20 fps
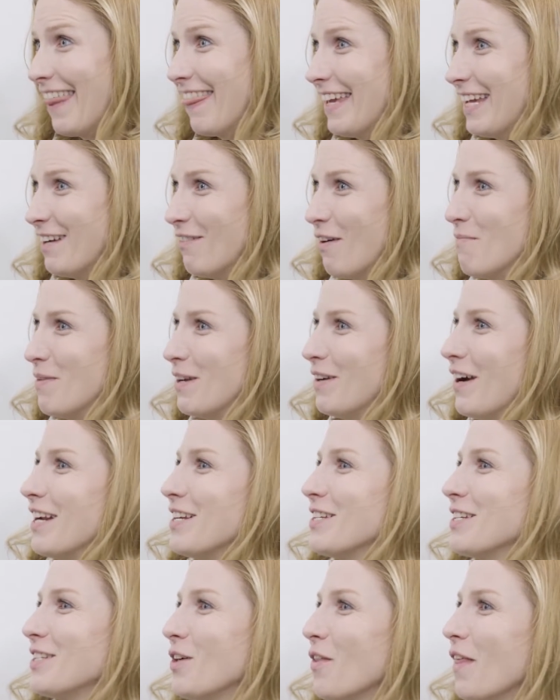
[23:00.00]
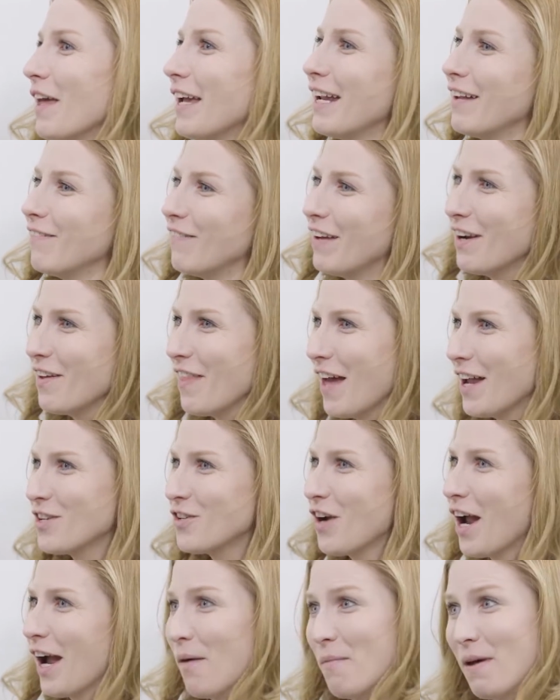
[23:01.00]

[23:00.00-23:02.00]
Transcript: I think it would be great just so they can hear that track.